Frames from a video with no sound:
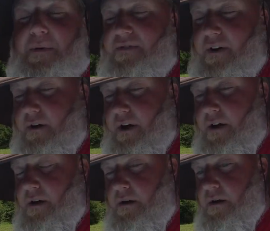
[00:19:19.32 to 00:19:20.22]
to be
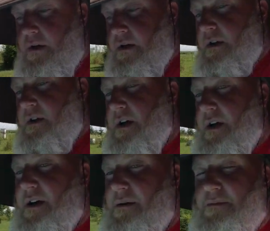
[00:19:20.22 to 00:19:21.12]
very,
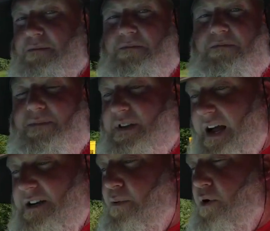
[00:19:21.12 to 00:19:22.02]
um,
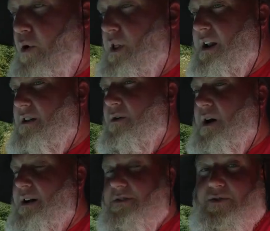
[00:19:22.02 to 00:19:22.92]
not to put a whole lot of
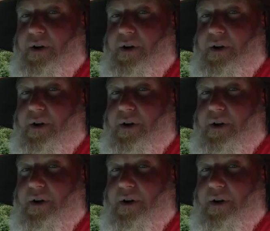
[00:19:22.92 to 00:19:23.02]
glue on.